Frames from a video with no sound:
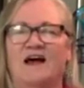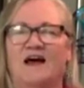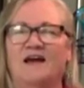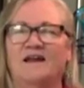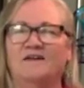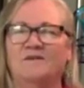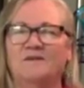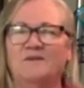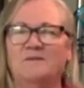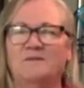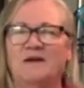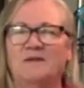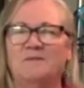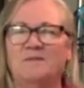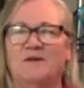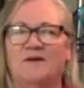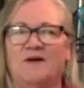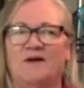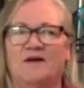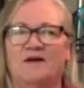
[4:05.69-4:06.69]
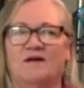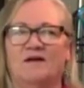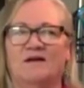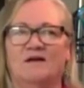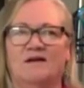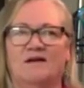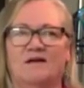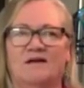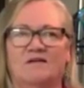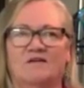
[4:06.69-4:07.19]
I don't remember.
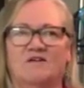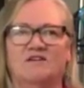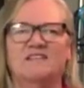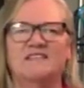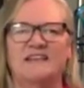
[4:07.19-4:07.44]
Or